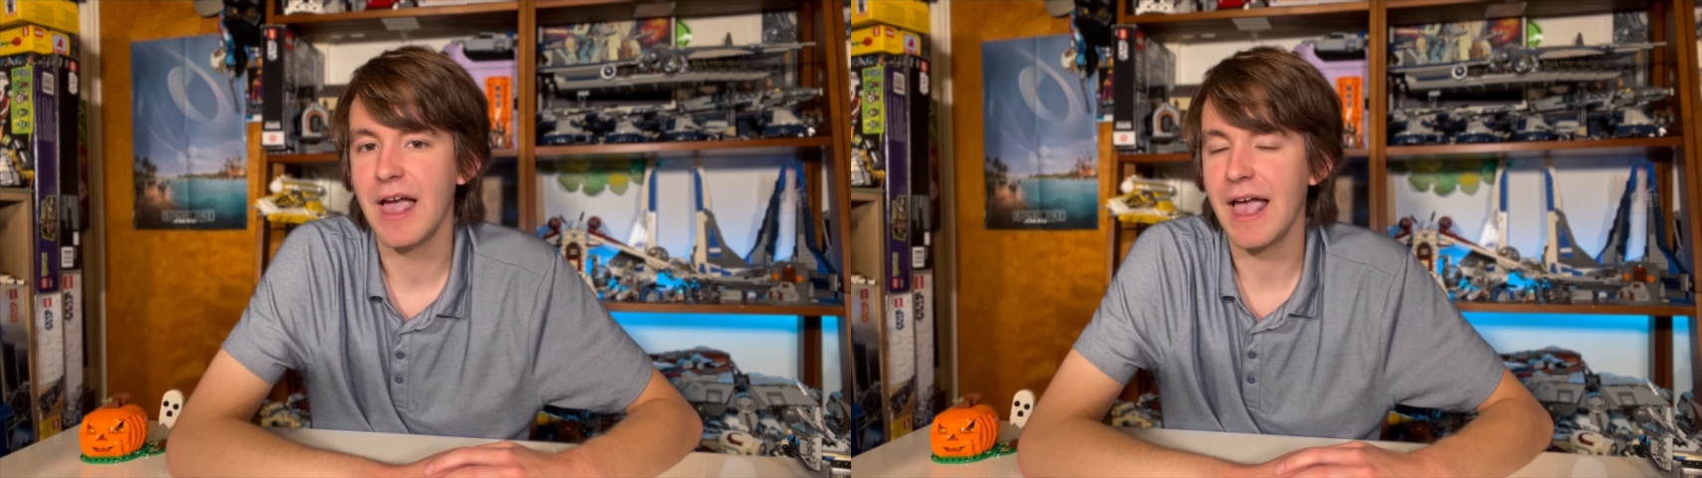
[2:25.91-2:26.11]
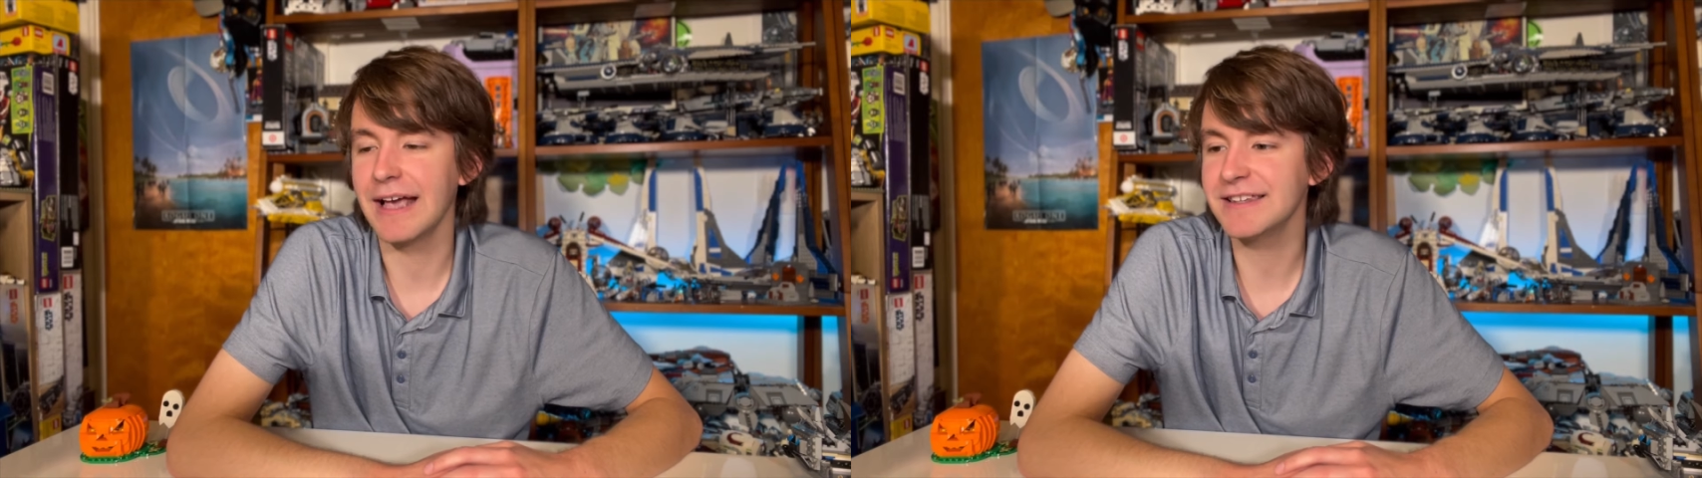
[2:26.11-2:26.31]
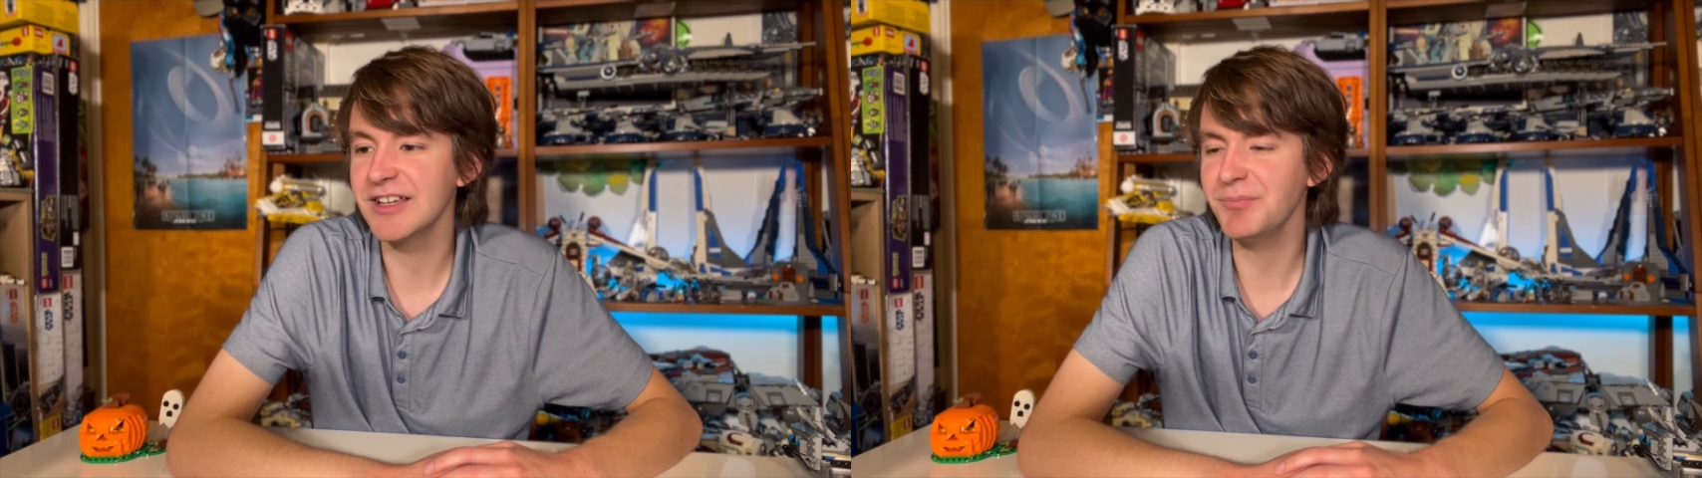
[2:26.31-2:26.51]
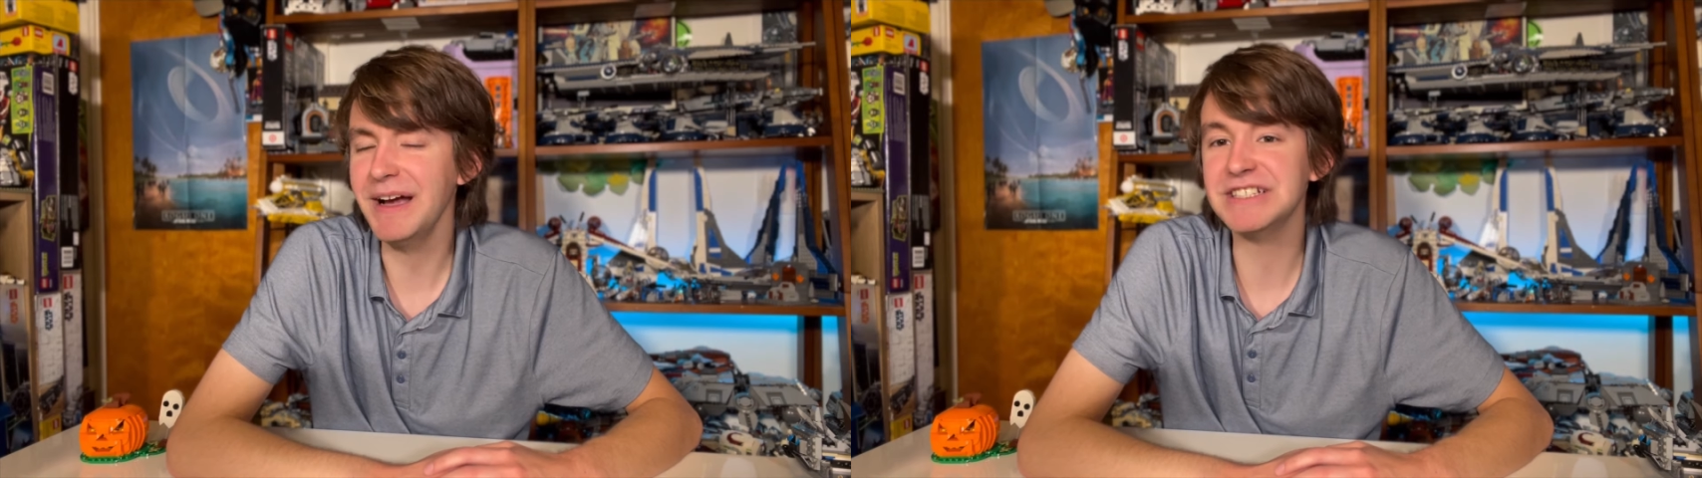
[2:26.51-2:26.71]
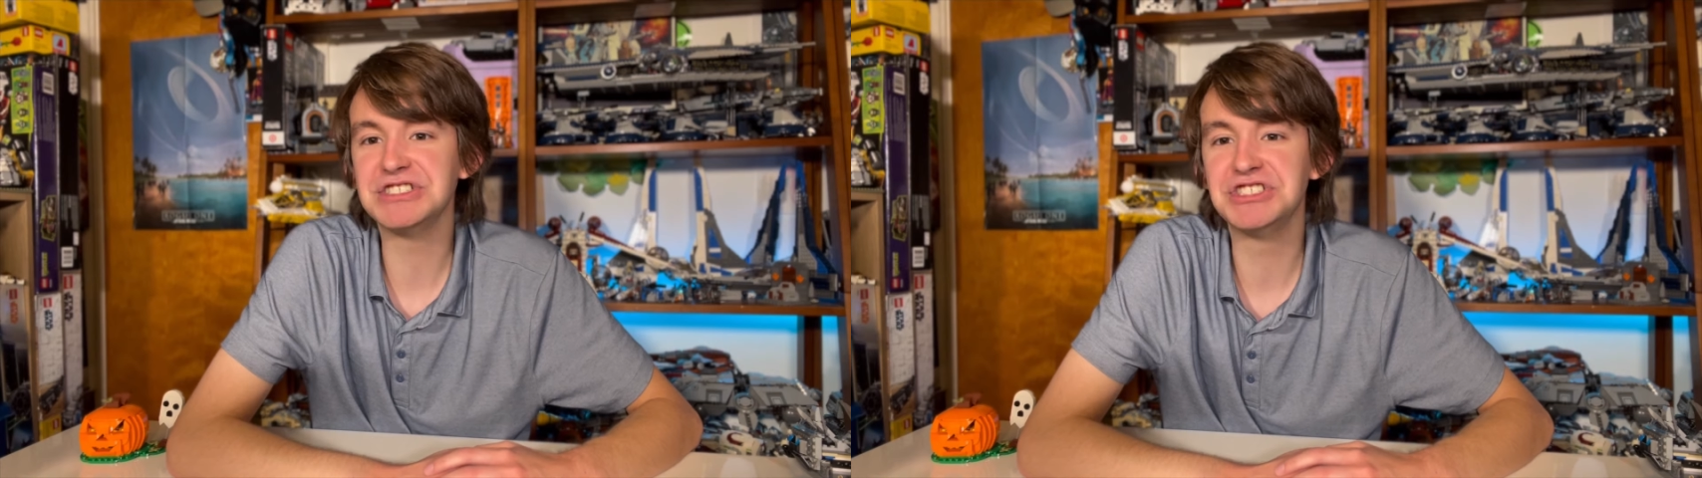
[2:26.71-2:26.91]
and give
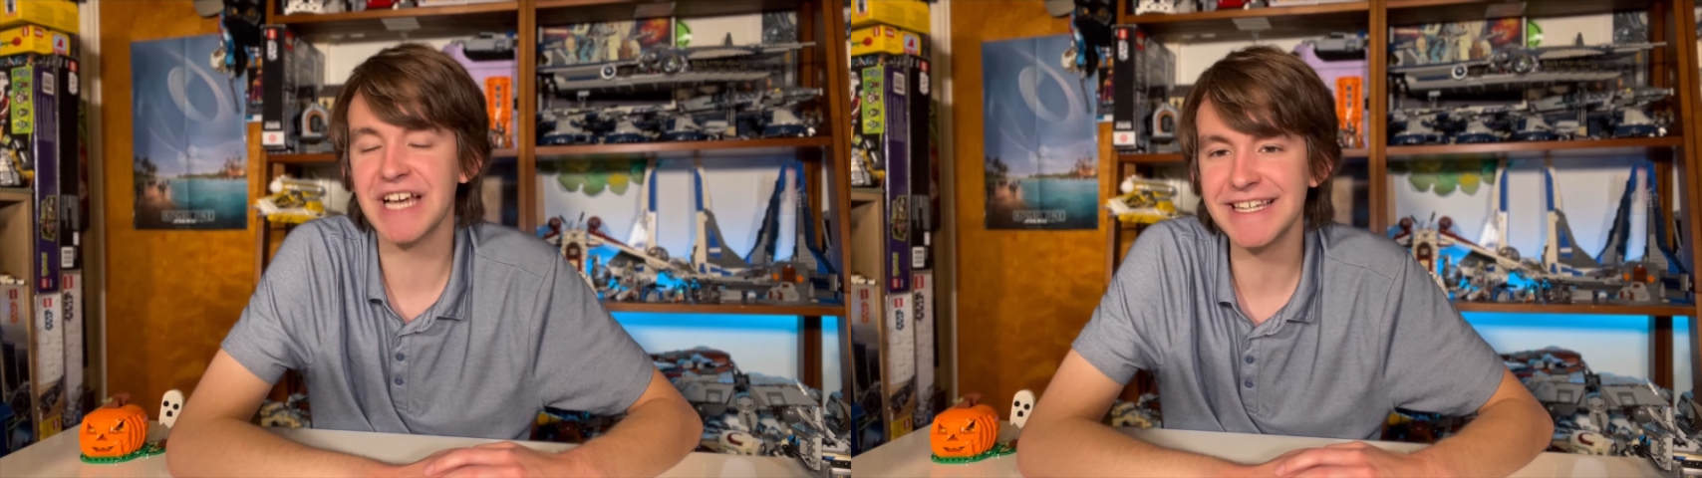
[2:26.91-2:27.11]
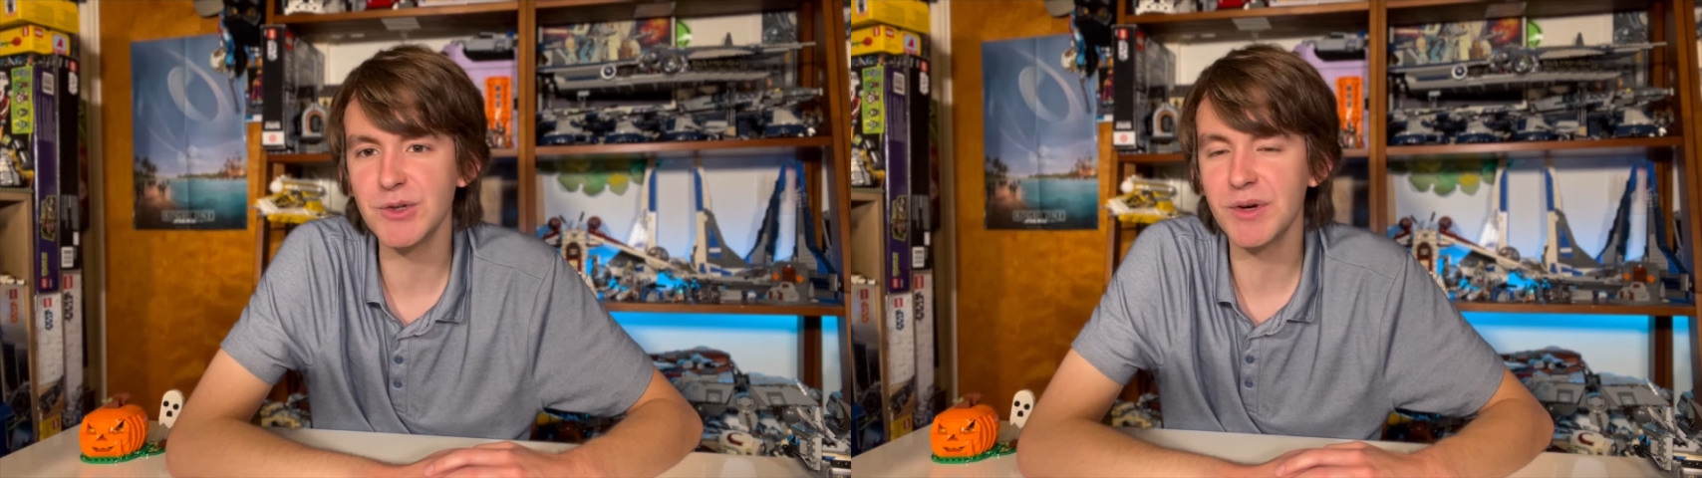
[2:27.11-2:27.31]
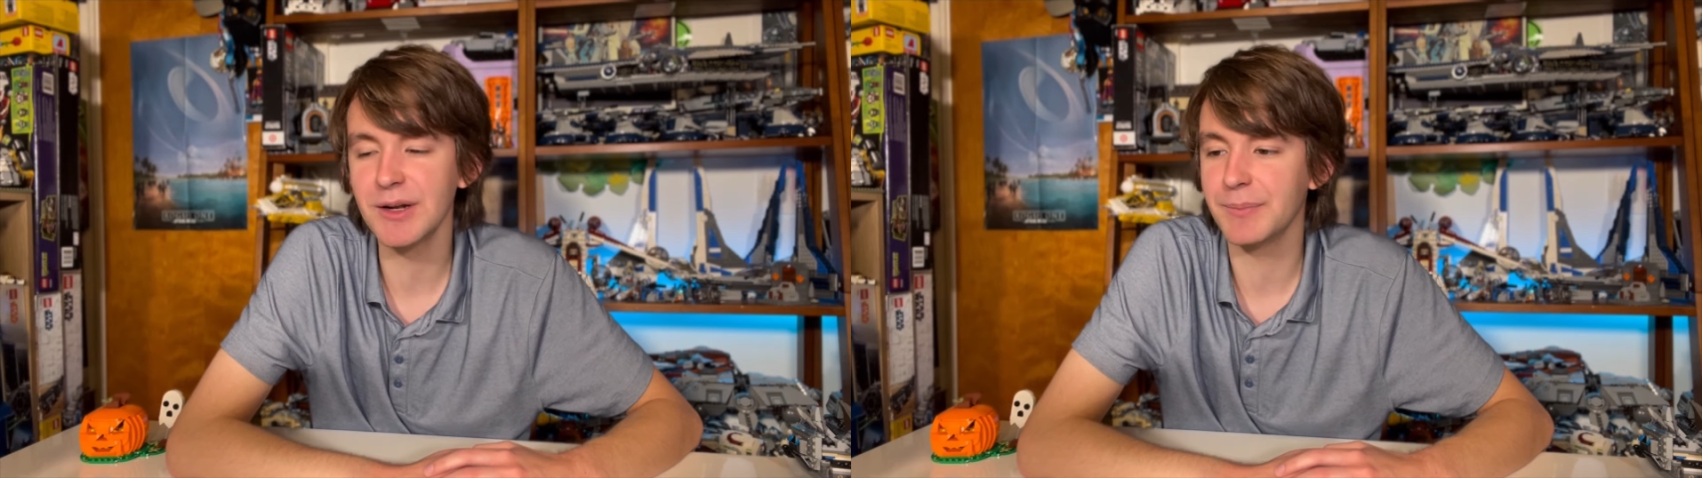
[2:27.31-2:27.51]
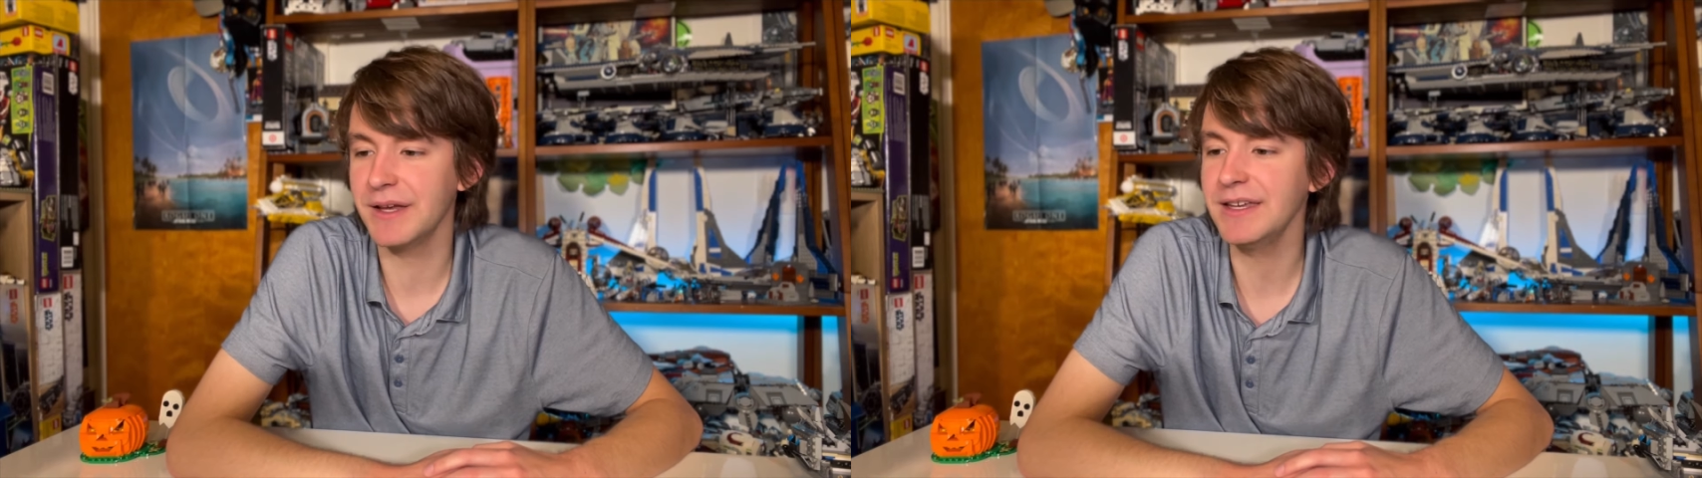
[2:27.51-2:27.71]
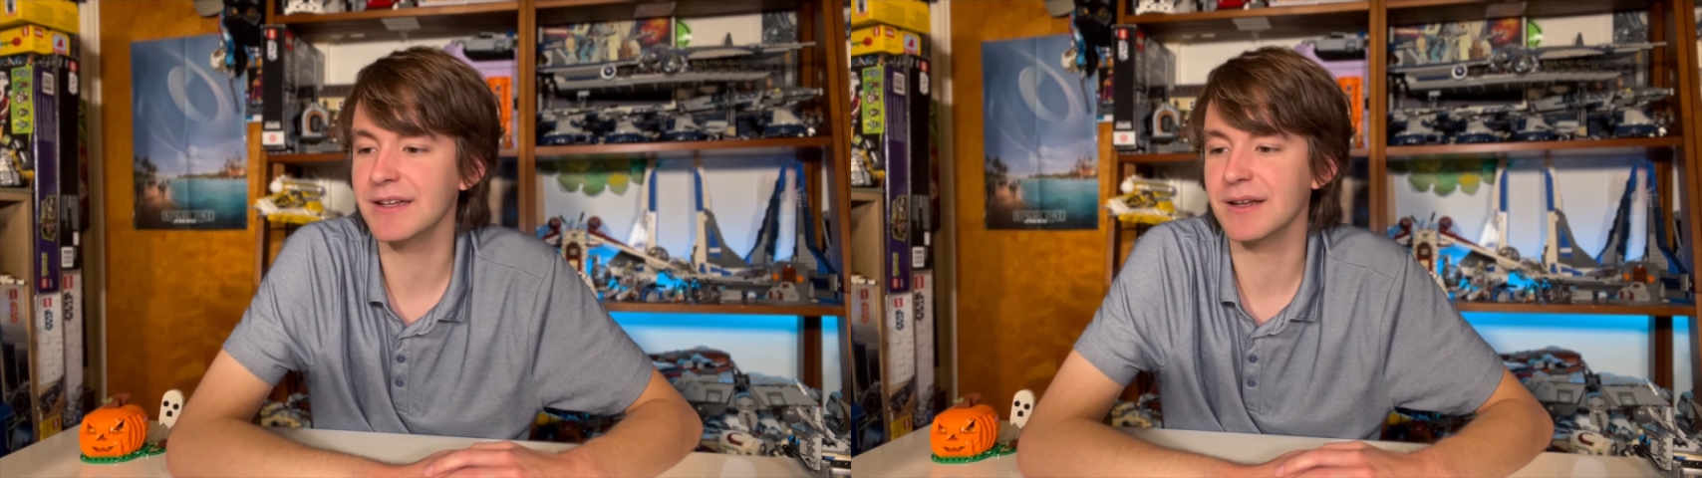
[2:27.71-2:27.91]
my genuine opinion